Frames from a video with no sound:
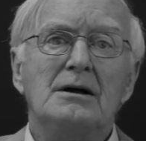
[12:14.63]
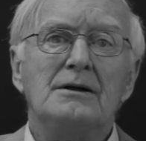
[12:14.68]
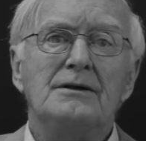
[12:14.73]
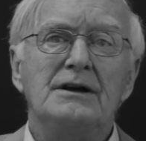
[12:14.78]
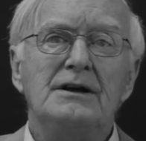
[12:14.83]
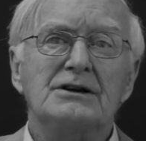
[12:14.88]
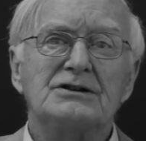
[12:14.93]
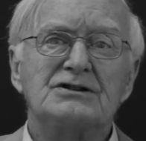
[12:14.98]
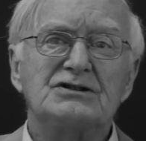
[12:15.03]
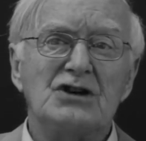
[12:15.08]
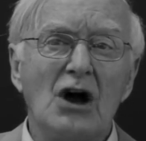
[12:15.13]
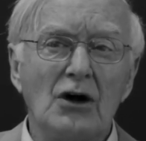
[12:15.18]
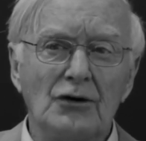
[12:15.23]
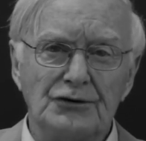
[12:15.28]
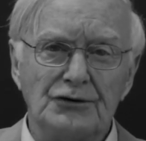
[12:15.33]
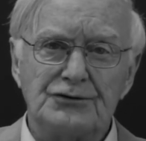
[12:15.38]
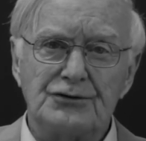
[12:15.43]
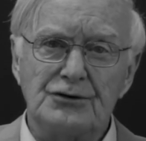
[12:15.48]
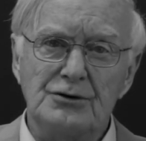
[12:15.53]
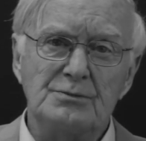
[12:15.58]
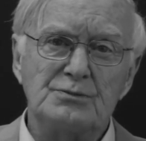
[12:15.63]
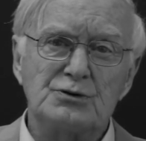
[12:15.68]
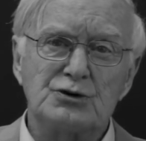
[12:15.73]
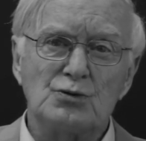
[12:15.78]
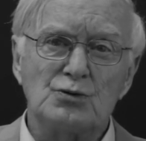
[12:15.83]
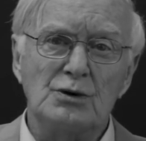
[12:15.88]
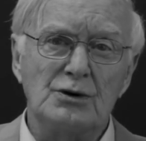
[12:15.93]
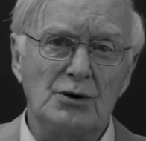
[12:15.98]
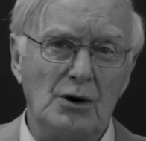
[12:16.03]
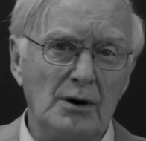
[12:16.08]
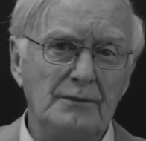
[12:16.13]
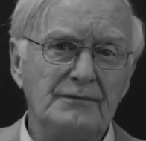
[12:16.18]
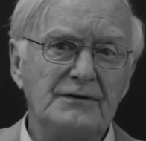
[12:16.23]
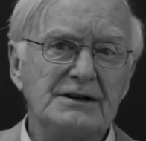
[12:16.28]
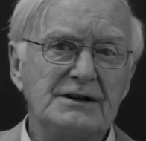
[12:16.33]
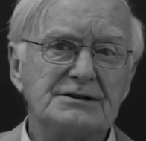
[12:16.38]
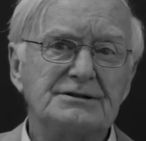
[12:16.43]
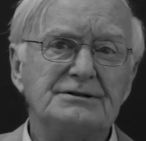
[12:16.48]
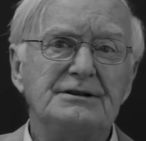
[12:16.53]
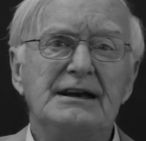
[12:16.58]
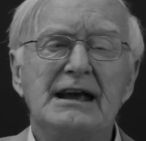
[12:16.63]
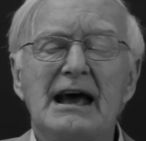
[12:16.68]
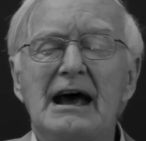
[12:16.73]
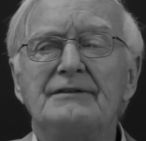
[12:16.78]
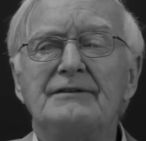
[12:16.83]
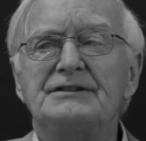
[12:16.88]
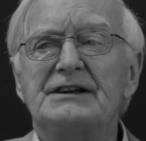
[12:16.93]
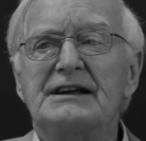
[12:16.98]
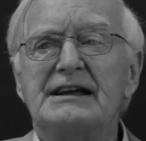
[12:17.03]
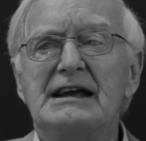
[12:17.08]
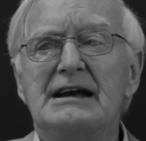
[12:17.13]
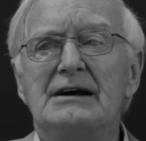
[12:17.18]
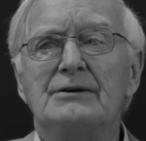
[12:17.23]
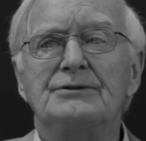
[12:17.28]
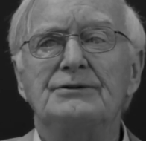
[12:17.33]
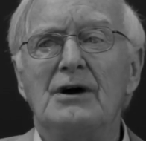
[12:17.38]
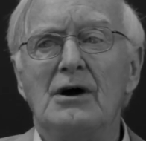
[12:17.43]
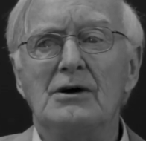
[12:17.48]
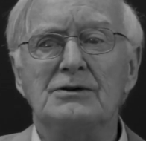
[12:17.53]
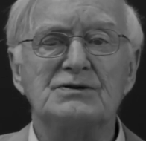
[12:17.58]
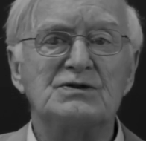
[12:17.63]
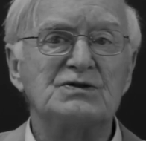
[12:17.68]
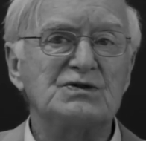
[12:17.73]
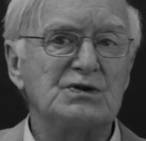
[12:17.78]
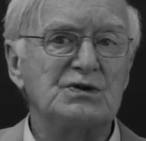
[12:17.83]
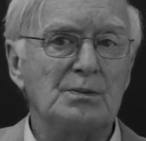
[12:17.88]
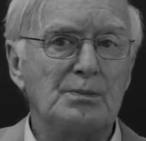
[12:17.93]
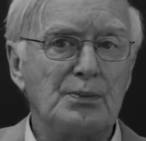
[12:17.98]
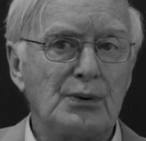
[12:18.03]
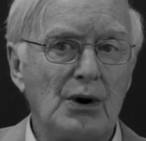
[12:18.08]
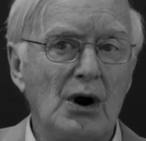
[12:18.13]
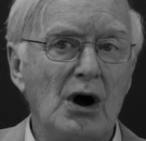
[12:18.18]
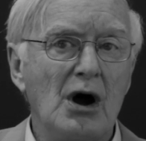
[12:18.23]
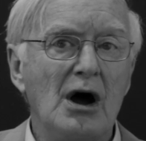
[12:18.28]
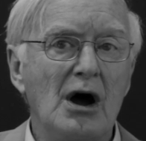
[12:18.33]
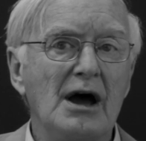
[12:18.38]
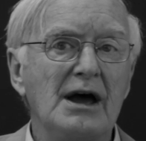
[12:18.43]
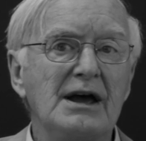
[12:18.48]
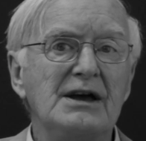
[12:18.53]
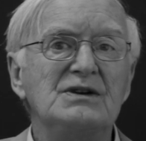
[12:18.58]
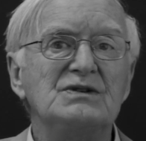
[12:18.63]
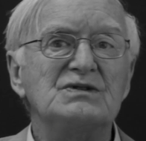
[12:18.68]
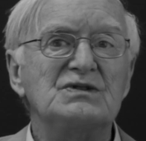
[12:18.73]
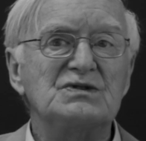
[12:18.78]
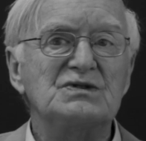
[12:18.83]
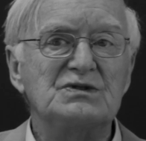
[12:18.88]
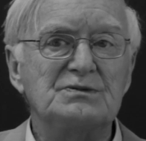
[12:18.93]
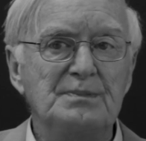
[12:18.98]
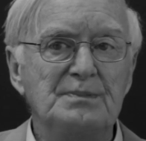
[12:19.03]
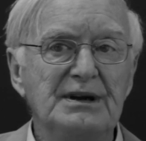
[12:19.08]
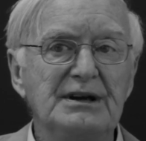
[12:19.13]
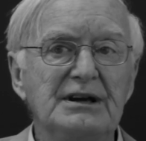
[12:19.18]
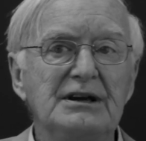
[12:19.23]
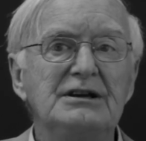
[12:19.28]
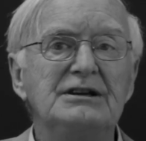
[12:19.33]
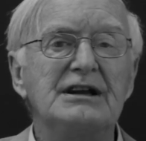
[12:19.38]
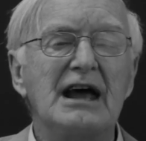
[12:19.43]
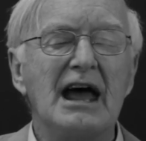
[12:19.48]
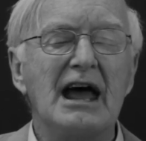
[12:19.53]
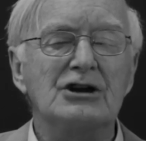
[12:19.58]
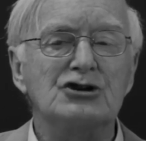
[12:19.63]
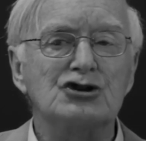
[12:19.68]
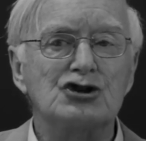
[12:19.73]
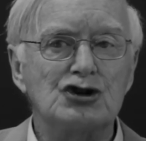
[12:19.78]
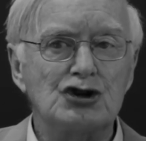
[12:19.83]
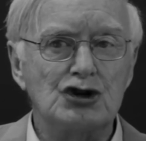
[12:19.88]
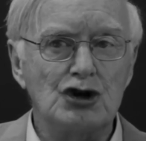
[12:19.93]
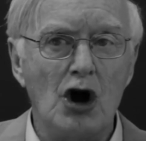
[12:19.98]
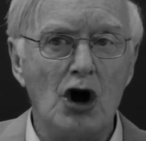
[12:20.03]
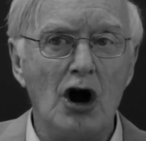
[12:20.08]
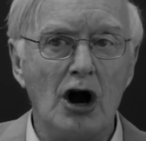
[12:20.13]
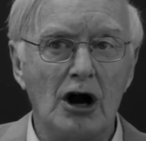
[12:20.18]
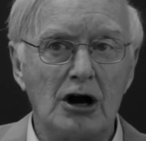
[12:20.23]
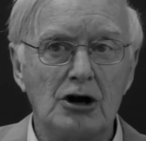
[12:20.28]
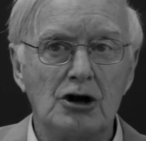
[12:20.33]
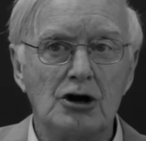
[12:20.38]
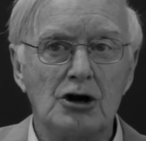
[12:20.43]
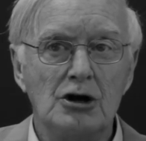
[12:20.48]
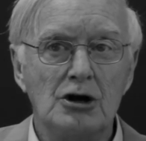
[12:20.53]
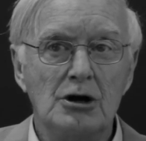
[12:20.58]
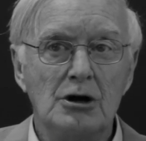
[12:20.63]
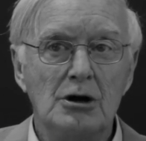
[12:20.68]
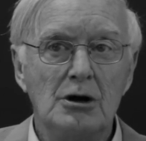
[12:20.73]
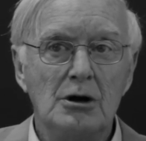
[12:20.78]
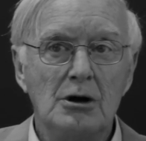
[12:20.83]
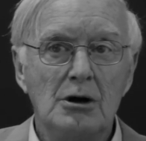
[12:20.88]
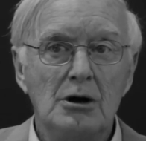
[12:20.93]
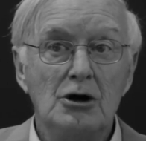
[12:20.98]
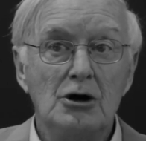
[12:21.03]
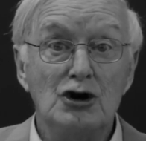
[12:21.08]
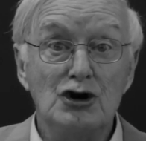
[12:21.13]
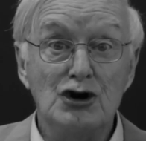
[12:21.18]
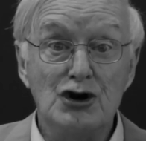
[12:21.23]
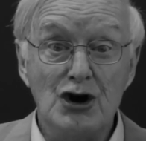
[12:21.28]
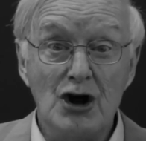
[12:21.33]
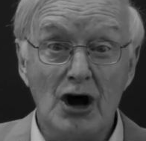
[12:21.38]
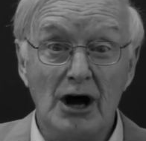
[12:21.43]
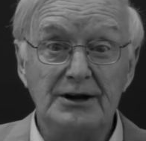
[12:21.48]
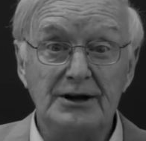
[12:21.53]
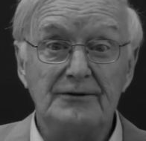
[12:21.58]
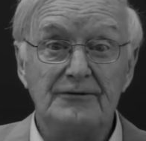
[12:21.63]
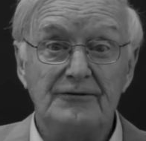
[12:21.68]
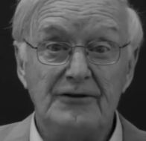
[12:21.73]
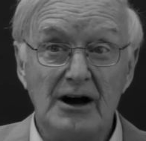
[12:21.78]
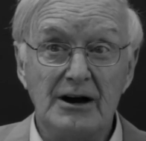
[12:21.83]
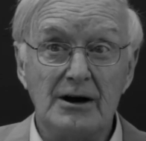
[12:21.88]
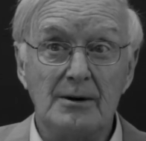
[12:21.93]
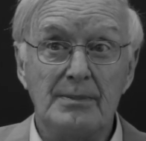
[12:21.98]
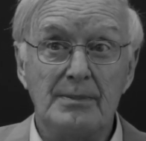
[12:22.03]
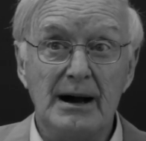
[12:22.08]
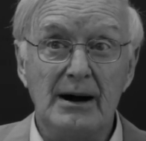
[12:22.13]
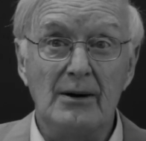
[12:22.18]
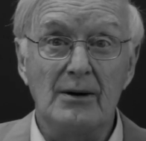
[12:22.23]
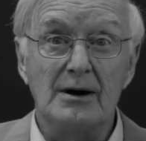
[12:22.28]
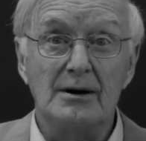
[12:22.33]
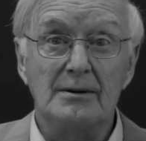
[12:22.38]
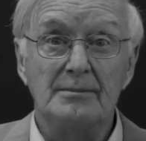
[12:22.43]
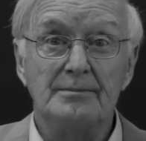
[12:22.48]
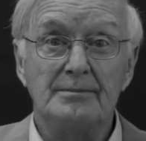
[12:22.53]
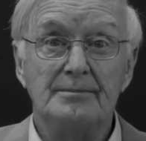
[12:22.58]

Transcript: The assault troops would obviously have to count on surprise, speed, and shock, not firepower.